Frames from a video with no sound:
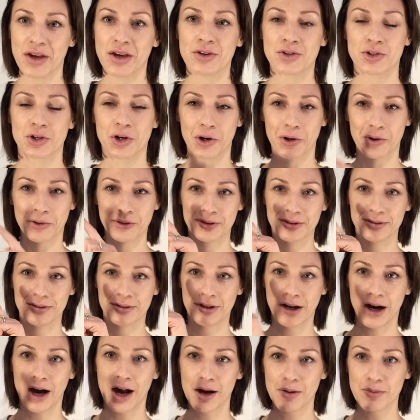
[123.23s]
So
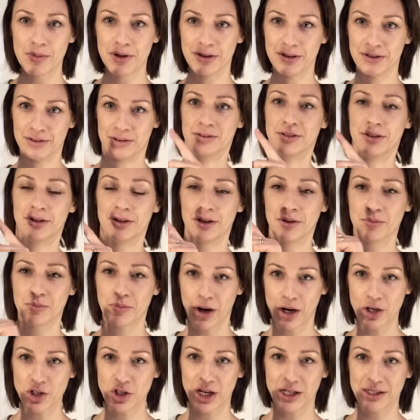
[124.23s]
hub,
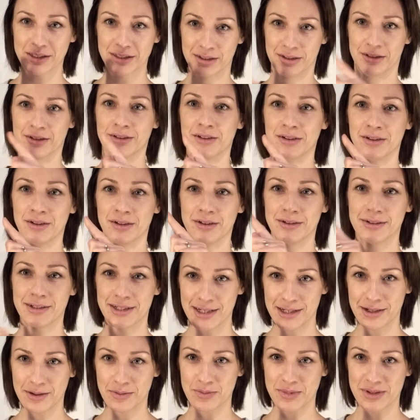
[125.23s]
project,
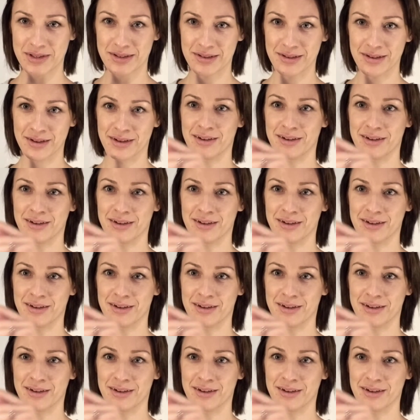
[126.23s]
teams,